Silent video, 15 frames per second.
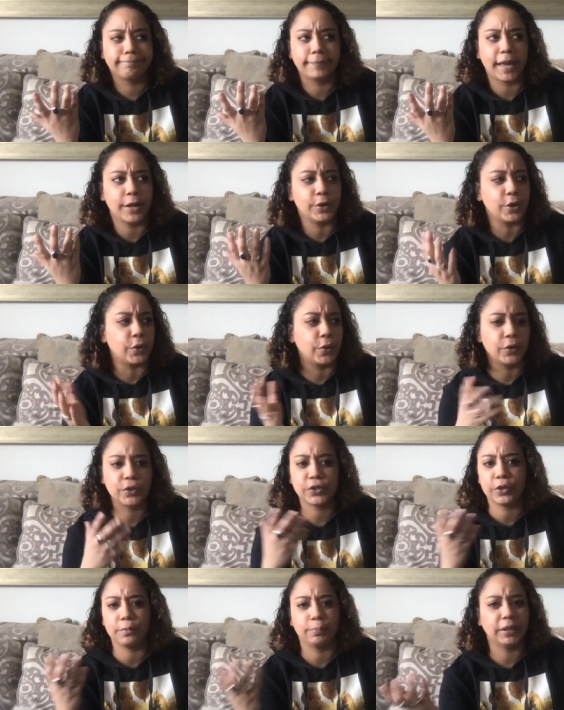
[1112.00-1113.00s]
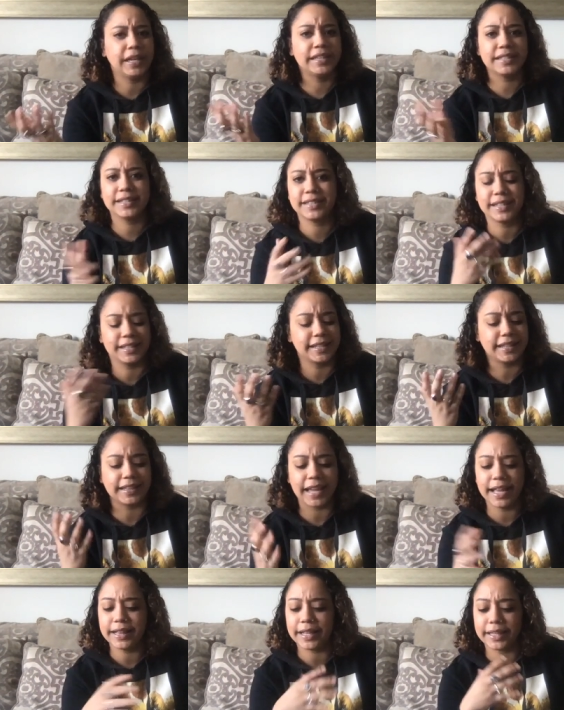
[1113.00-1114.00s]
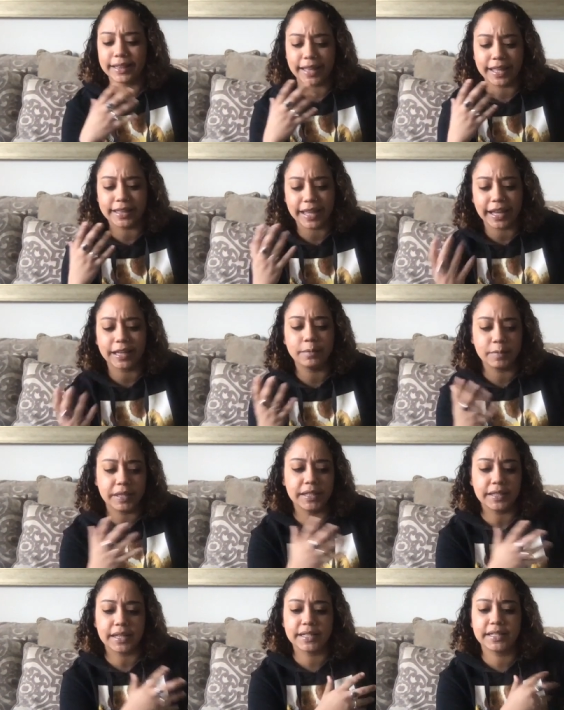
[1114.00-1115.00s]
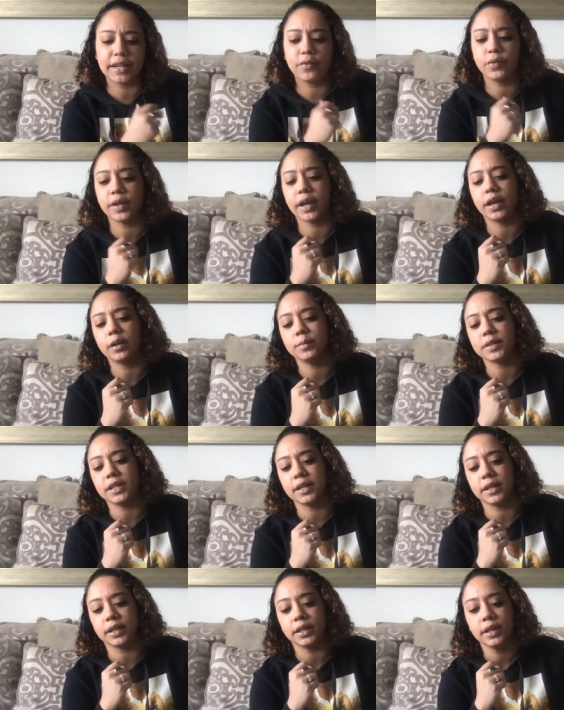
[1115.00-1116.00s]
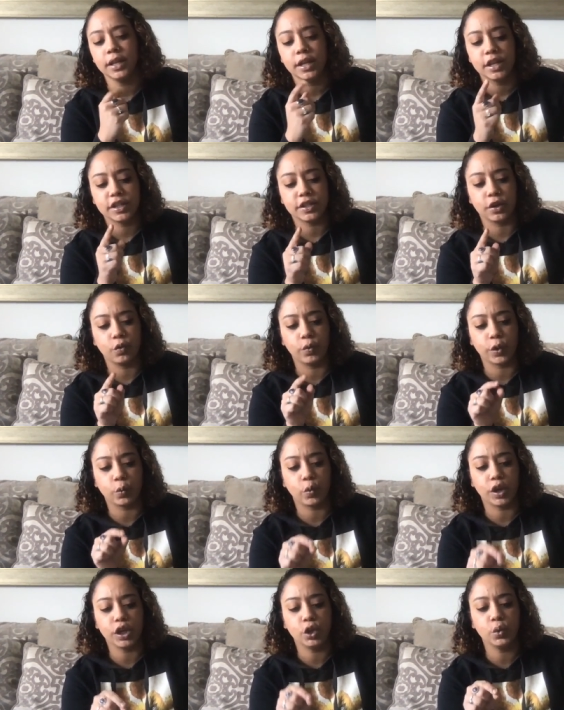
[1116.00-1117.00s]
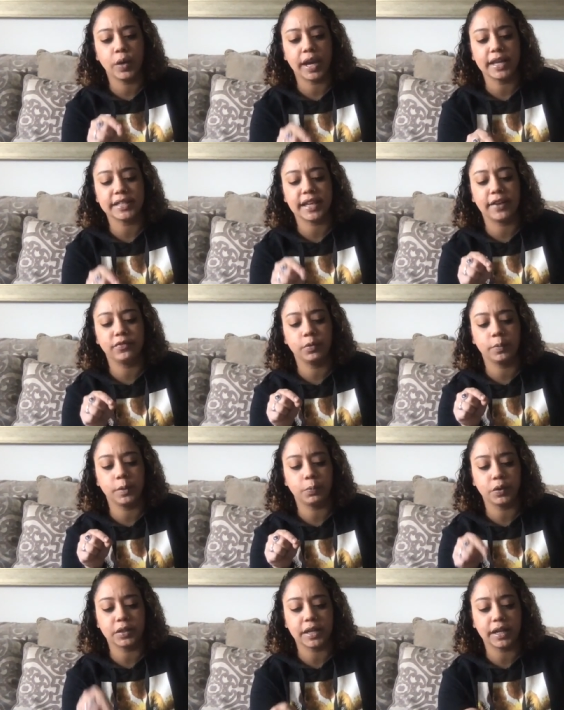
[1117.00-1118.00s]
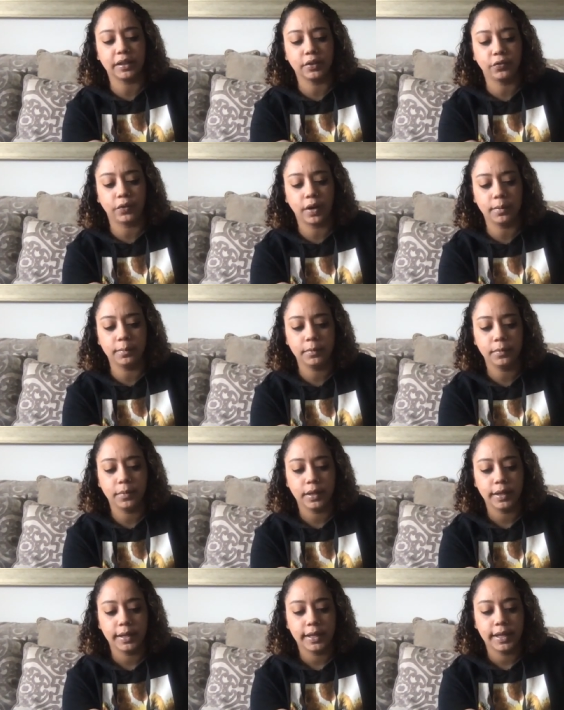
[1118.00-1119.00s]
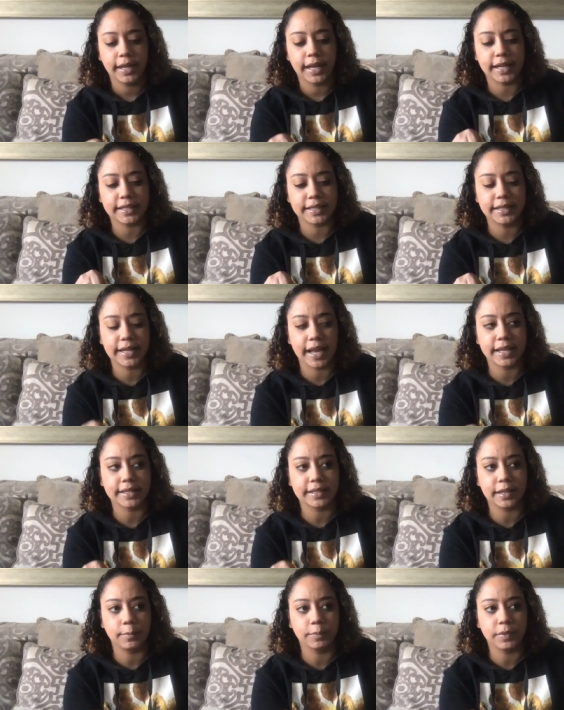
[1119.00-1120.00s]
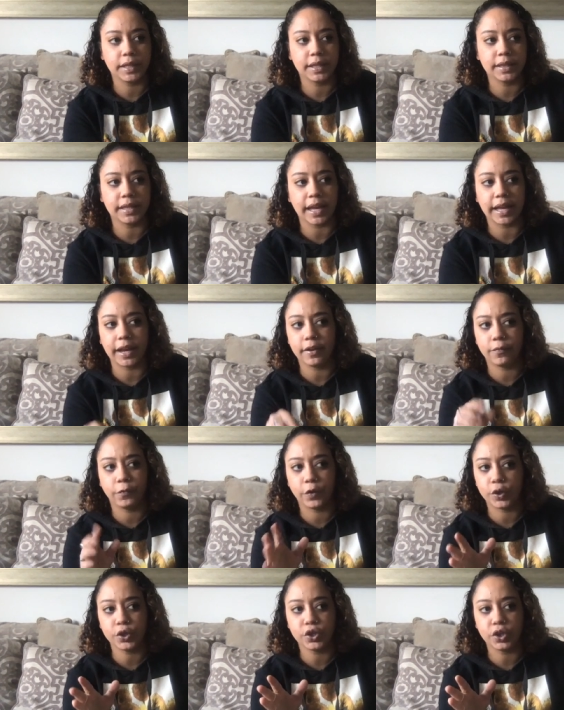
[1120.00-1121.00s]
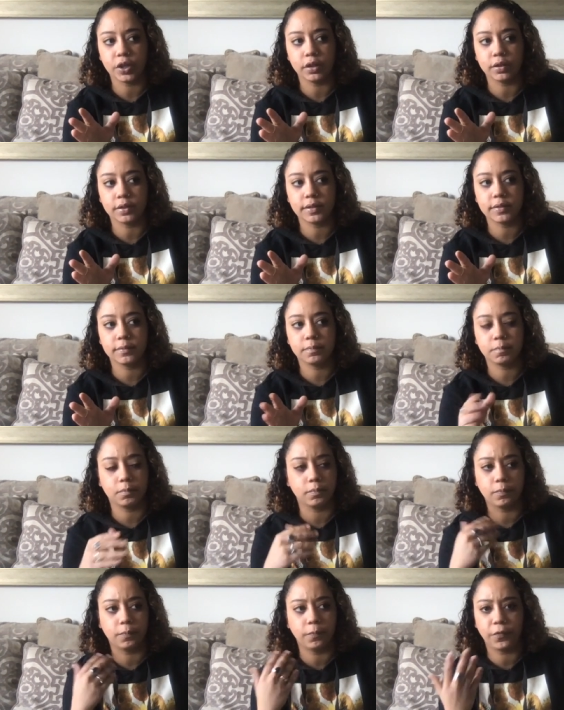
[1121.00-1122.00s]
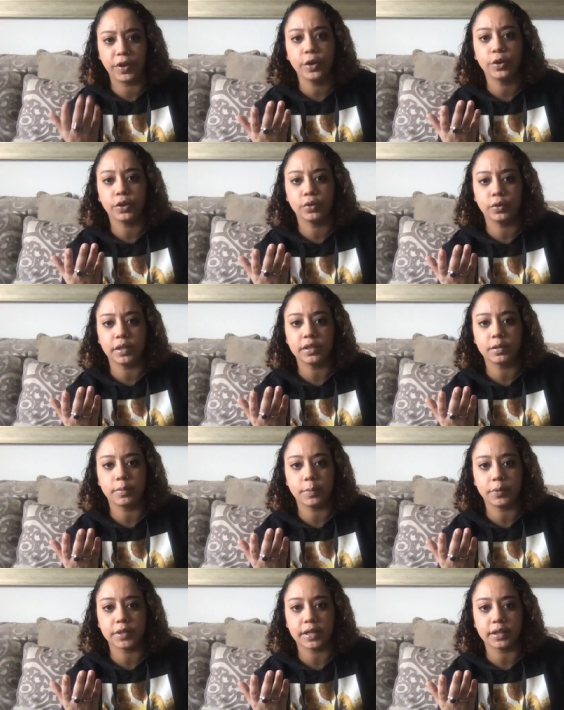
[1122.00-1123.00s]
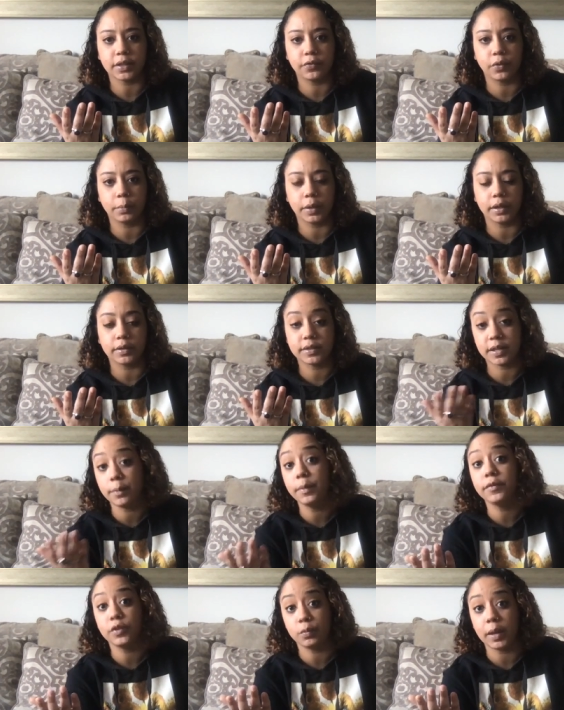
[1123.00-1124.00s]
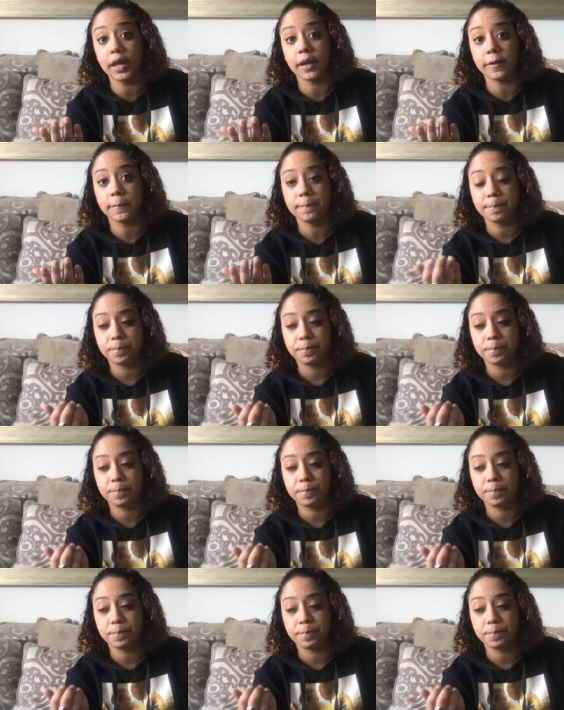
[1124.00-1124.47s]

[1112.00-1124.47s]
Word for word: I don't know, go to certain places, things like that. Like that, that can be the next devil that comes in. So with what you guys have to be protected from, it's not something that at first you're gonna feel you need to be protected from it. Some of you may,